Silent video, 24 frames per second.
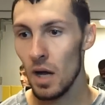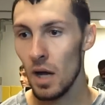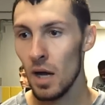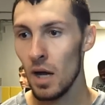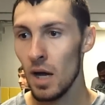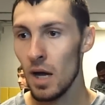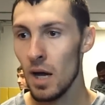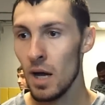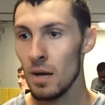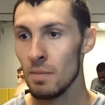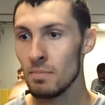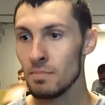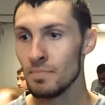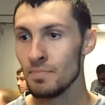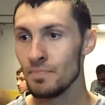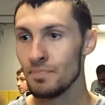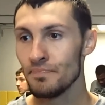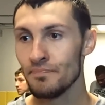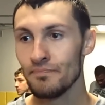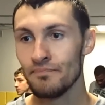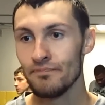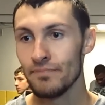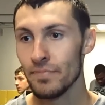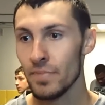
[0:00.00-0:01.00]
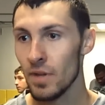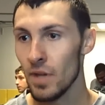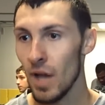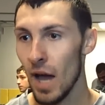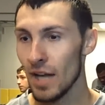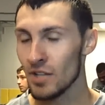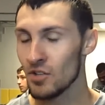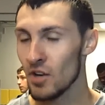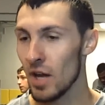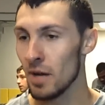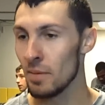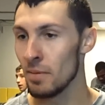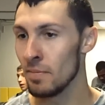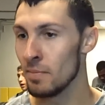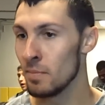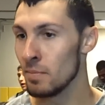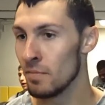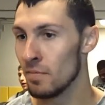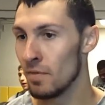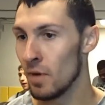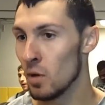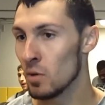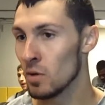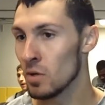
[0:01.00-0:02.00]
I try to be
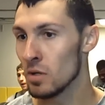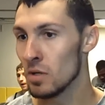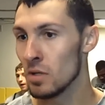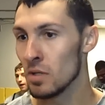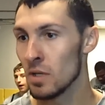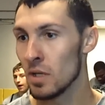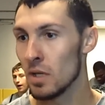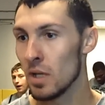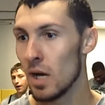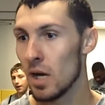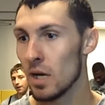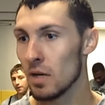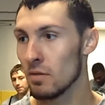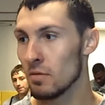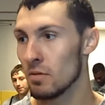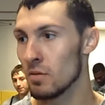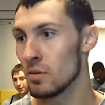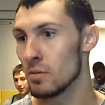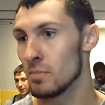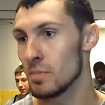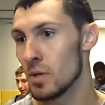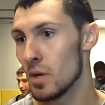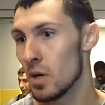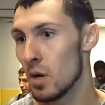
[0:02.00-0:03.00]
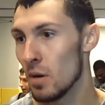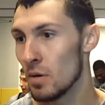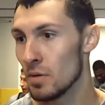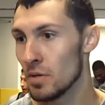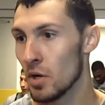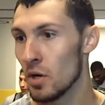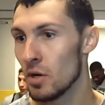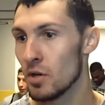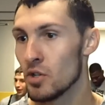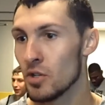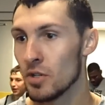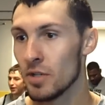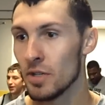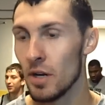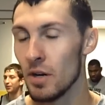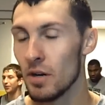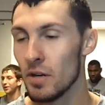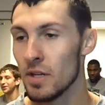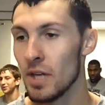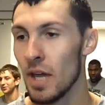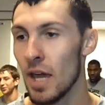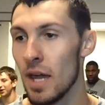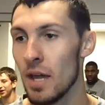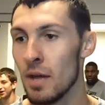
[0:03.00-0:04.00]
vocal in the locker room, you know, during
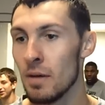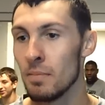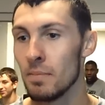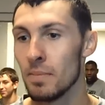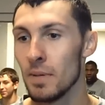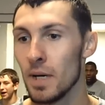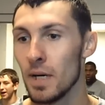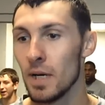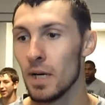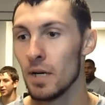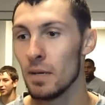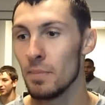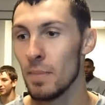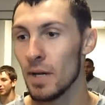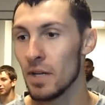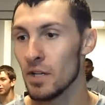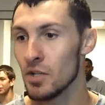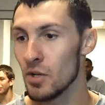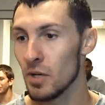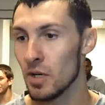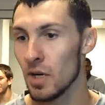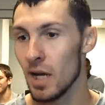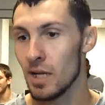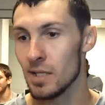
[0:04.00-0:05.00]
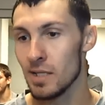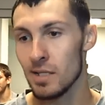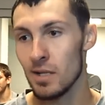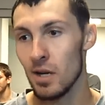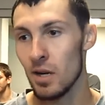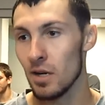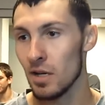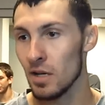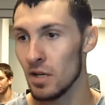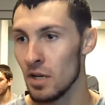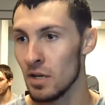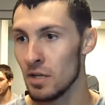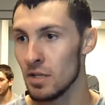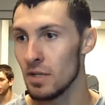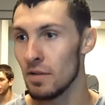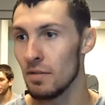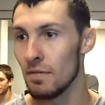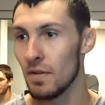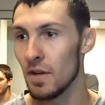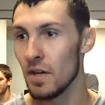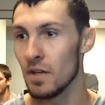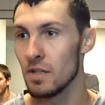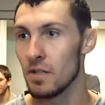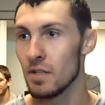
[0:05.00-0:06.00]
camp, making sure guys are talking on
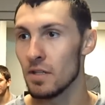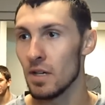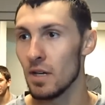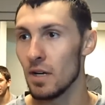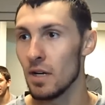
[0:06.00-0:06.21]
defense.